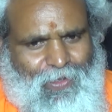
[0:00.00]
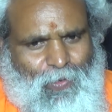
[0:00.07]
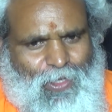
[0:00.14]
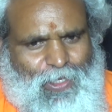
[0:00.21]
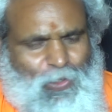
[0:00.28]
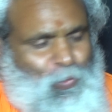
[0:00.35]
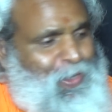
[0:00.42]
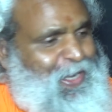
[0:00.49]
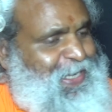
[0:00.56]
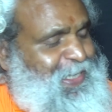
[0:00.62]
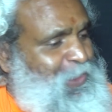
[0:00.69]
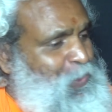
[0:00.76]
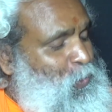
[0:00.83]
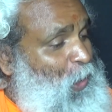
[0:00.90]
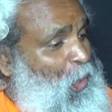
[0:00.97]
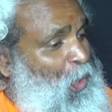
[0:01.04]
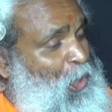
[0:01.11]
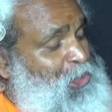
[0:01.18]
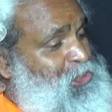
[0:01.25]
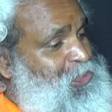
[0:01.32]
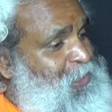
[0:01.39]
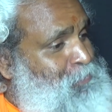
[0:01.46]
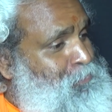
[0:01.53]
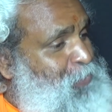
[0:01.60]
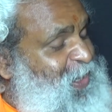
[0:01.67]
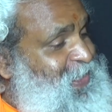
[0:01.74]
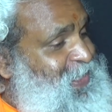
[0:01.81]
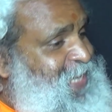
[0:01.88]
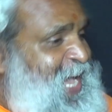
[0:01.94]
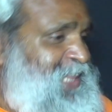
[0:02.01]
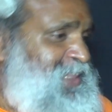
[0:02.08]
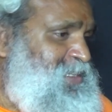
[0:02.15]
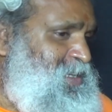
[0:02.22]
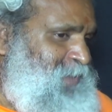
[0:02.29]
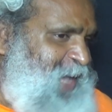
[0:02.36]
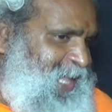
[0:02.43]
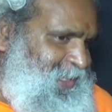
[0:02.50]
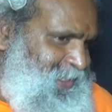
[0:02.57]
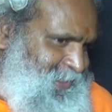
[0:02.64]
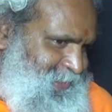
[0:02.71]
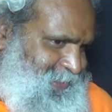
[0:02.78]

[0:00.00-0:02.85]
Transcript: you get into asampragyata samadhi.